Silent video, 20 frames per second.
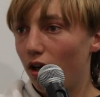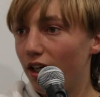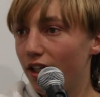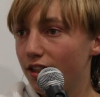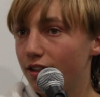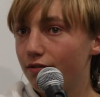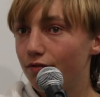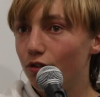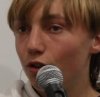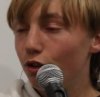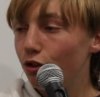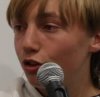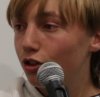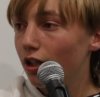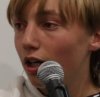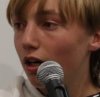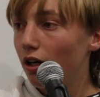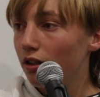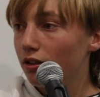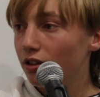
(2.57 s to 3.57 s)
I guess,
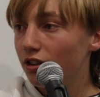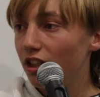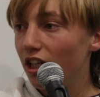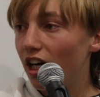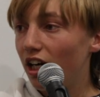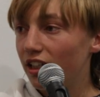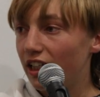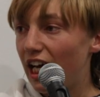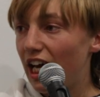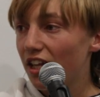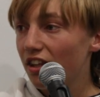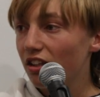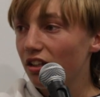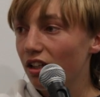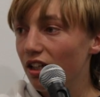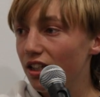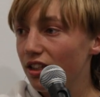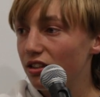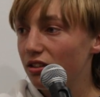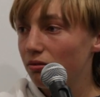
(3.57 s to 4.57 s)
future young
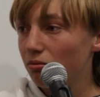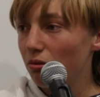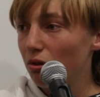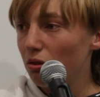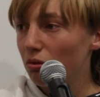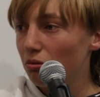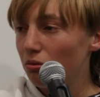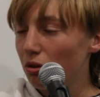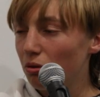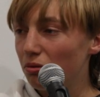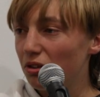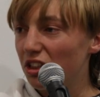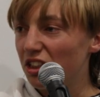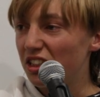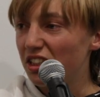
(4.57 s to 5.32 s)
athletes, what would you